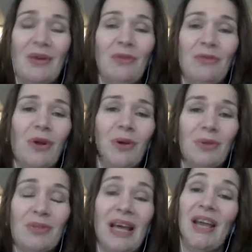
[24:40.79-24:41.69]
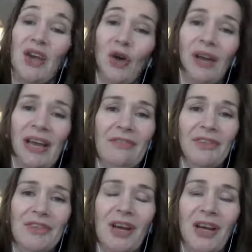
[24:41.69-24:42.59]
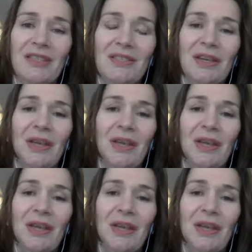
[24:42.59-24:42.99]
of roles are not advertised.